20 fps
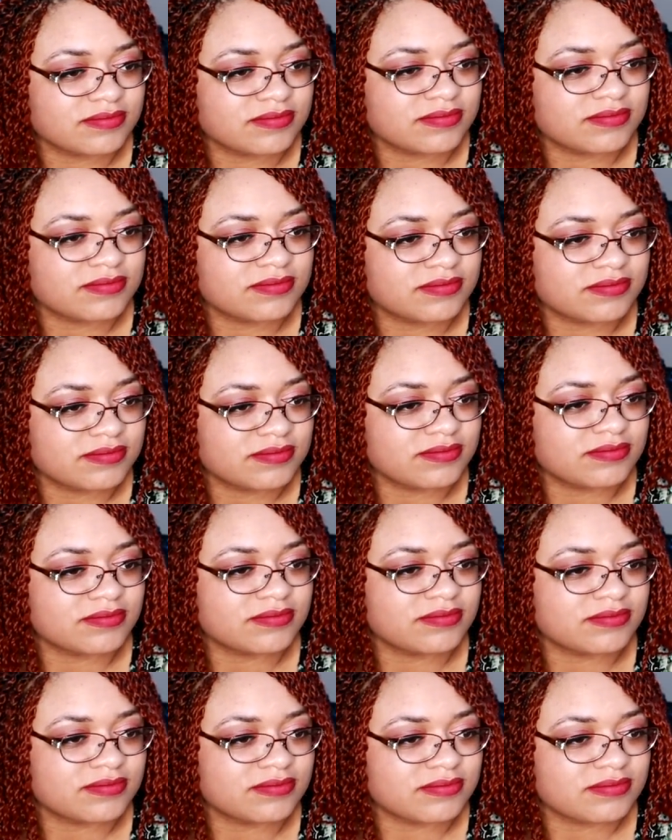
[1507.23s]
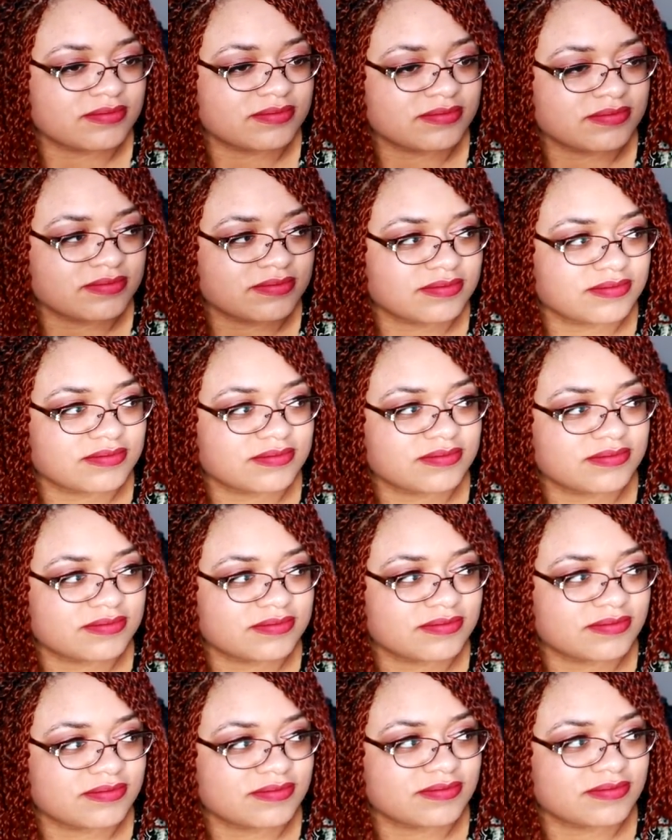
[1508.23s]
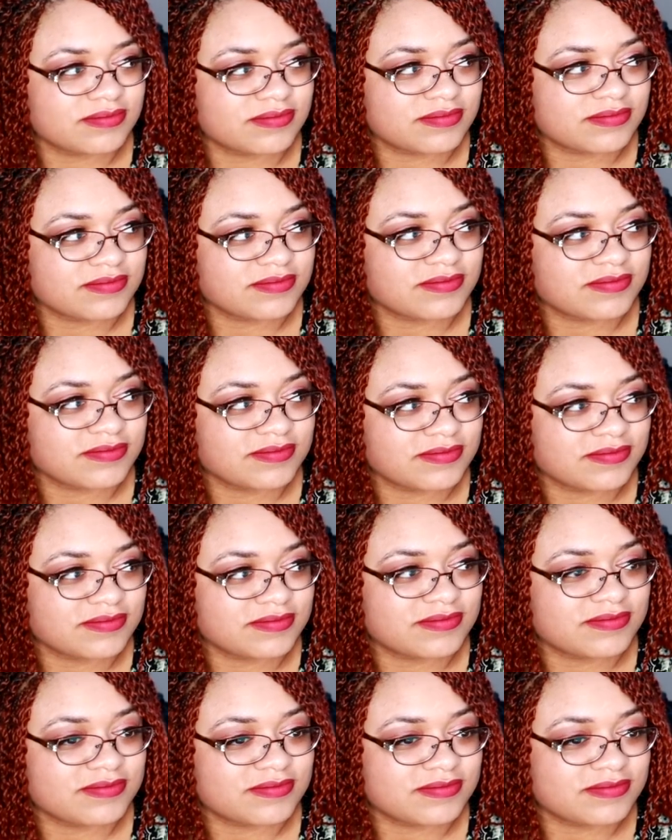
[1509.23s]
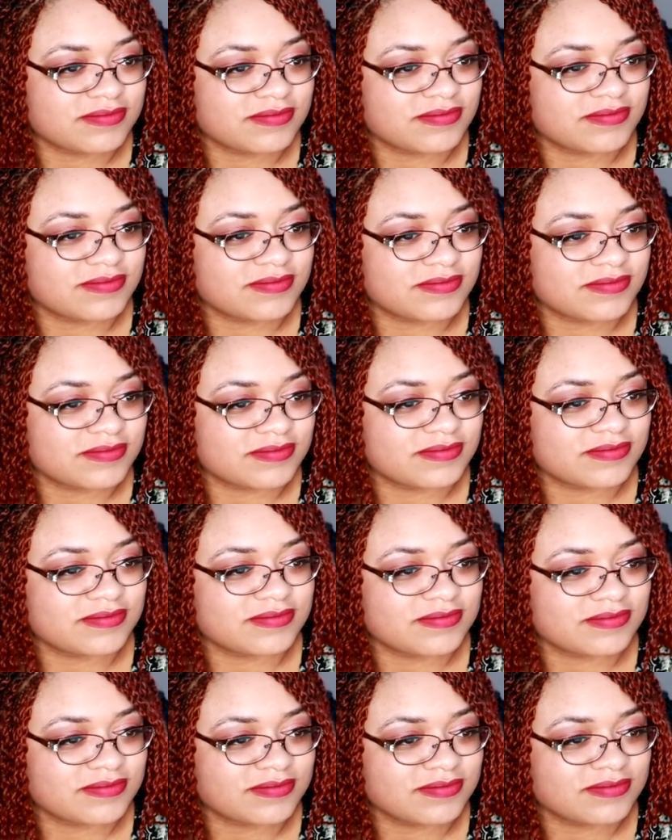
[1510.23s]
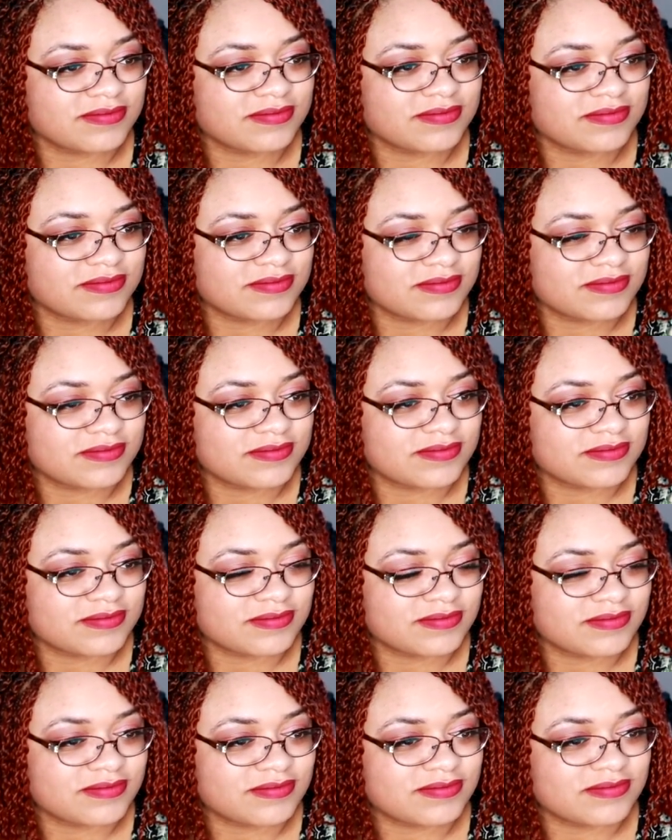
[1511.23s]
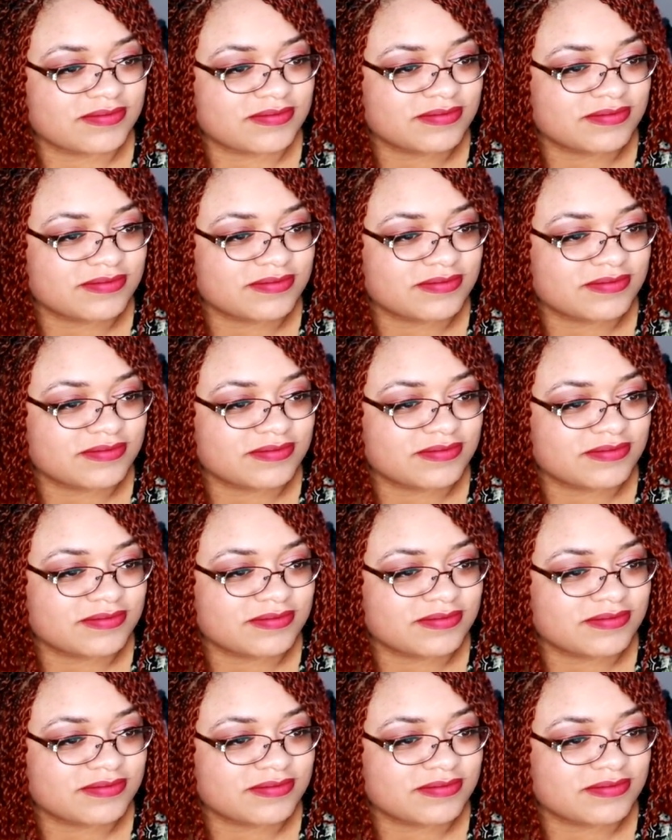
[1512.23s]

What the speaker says: [no speech]